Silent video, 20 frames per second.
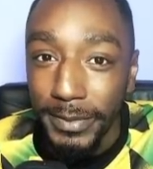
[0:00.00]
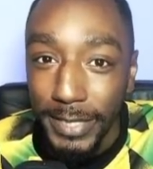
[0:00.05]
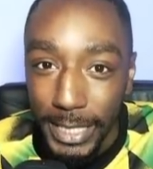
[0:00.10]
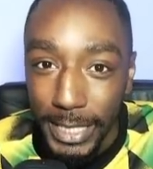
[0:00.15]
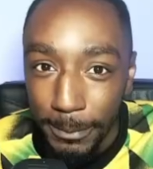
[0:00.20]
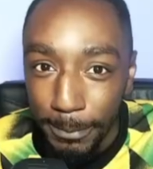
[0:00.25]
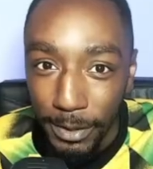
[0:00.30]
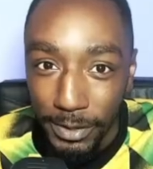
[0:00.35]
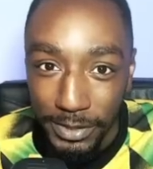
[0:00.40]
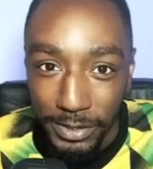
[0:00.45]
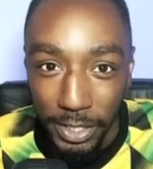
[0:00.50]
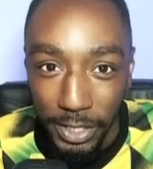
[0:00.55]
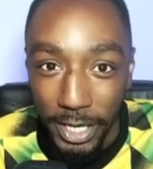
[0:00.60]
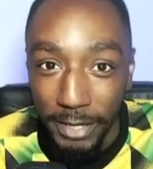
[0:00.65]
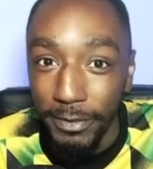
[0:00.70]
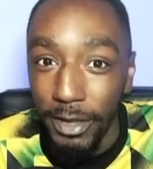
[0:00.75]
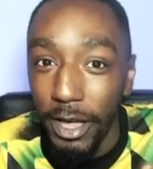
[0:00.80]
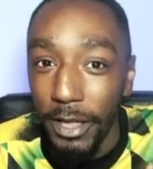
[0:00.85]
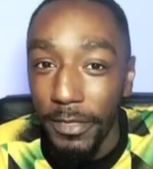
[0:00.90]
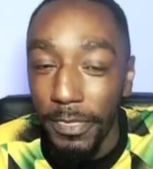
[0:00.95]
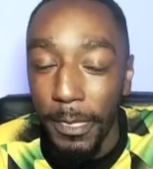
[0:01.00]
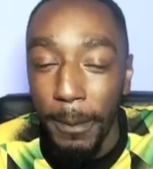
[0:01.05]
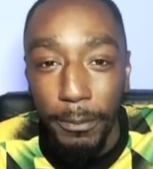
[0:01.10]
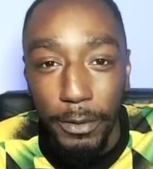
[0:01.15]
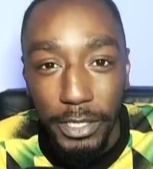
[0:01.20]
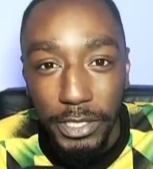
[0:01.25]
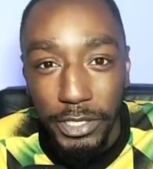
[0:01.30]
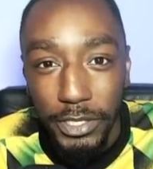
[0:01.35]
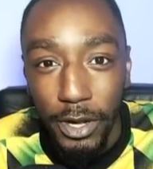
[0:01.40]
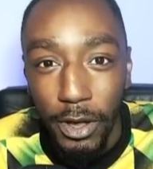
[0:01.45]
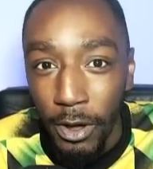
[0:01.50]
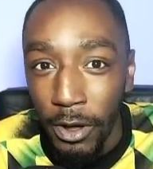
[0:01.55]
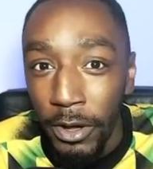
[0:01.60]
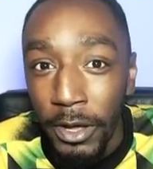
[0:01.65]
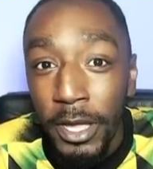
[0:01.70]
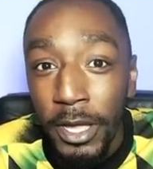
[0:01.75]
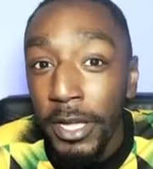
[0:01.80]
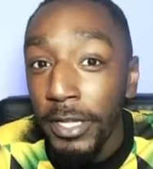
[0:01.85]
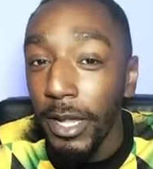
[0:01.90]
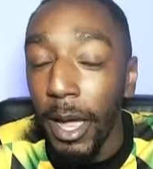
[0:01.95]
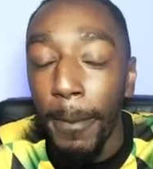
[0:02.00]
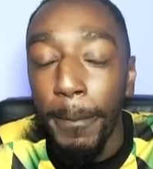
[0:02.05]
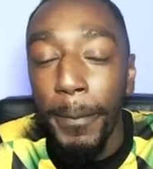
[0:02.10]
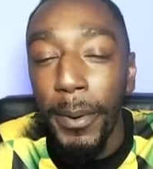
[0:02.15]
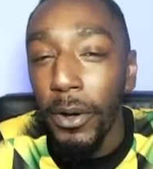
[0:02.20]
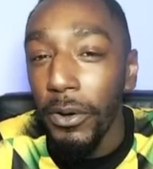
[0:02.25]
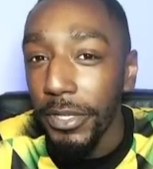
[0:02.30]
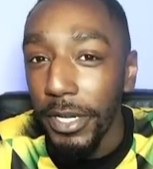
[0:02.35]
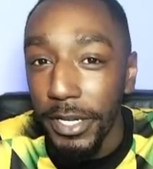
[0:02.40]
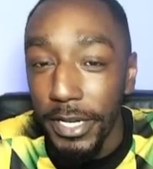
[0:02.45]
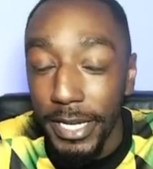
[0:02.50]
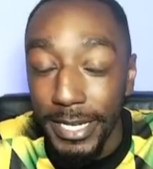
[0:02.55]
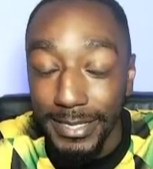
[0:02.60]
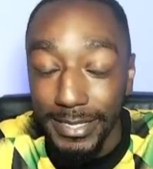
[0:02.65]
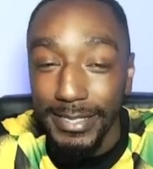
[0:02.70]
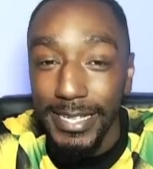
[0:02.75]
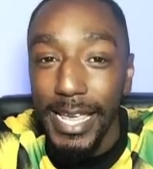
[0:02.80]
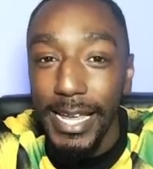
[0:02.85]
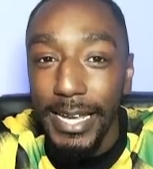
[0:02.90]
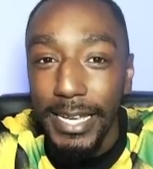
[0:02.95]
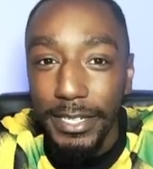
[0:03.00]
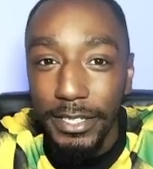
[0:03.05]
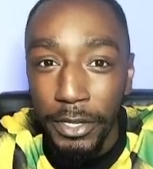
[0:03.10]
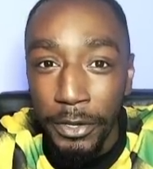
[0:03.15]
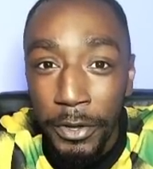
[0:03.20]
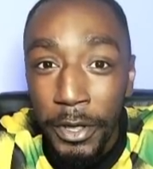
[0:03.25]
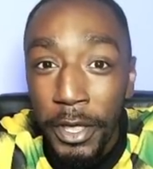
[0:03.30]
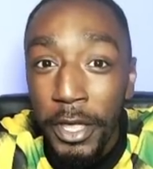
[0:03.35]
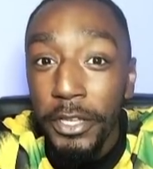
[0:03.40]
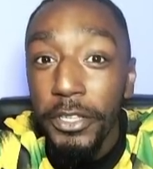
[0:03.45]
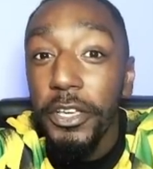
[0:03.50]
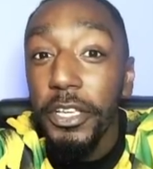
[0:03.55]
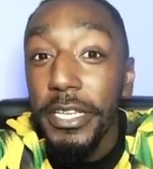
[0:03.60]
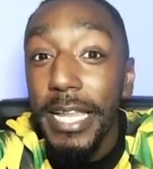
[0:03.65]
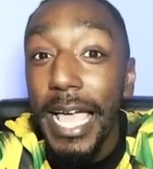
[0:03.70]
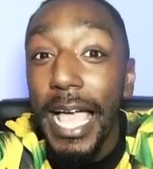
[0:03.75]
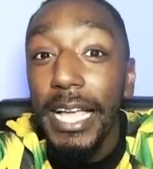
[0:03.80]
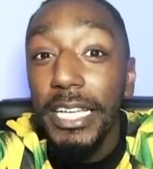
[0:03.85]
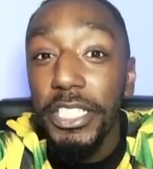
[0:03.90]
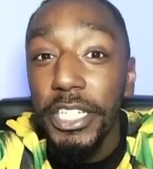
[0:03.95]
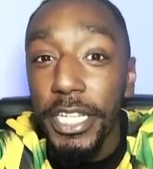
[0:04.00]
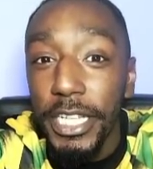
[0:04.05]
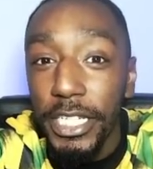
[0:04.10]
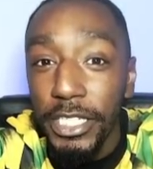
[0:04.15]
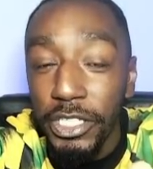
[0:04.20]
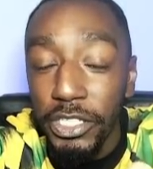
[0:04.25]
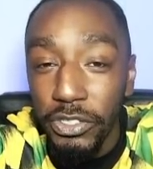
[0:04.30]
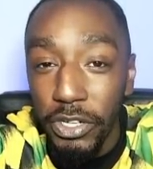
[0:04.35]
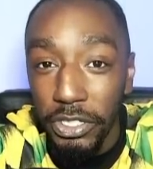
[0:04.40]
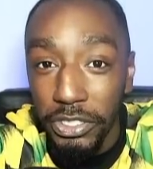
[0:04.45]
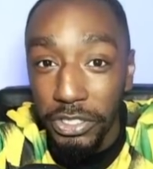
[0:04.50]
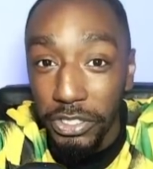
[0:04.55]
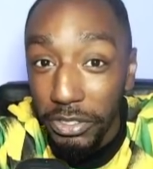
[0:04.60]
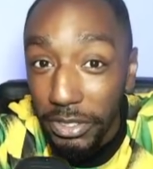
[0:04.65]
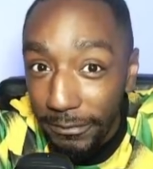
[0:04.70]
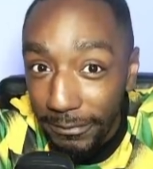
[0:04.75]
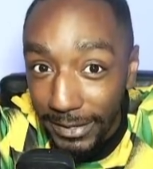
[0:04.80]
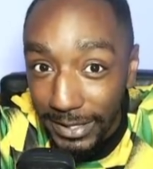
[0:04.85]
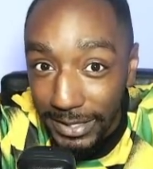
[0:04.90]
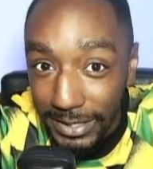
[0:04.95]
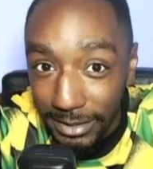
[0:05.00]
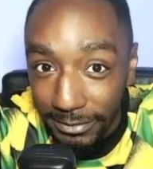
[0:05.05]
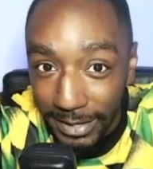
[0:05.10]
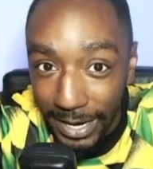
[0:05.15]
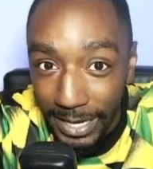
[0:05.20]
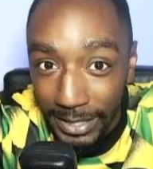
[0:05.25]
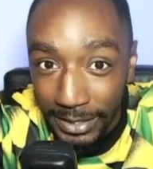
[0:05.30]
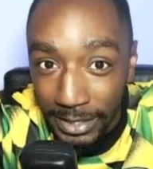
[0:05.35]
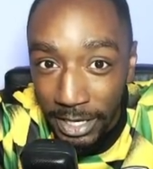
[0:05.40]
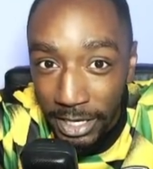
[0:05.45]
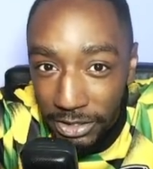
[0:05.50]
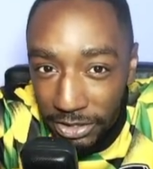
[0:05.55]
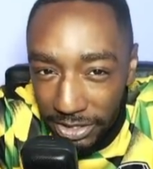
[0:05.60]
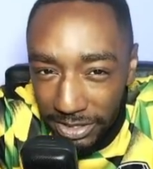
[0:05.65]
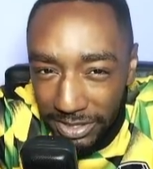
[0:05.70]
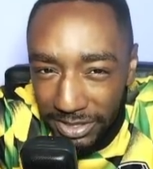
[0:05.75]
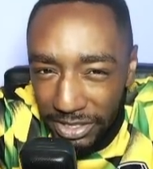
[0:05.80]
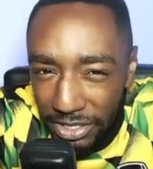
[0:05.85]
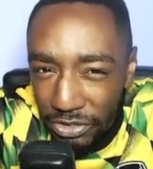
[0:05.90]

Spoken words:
deeper. So if you're under pressure or the opponent is attacking you, you can actually instruct your defensive line just to